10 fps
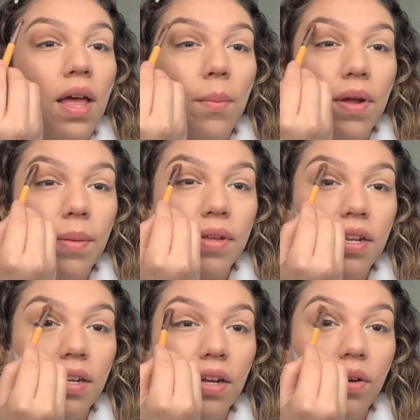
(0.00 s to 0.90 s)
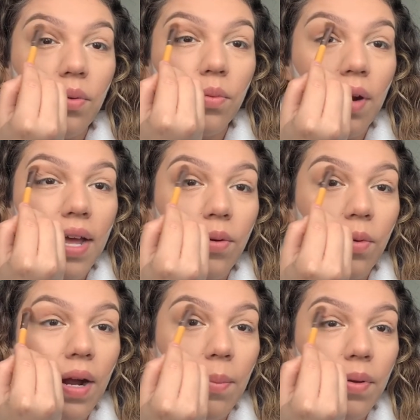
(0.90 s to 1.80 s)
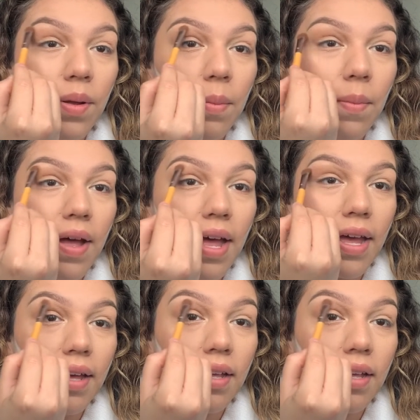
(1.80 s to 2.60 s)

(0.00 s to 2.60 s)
but I'm gonna go right where I put my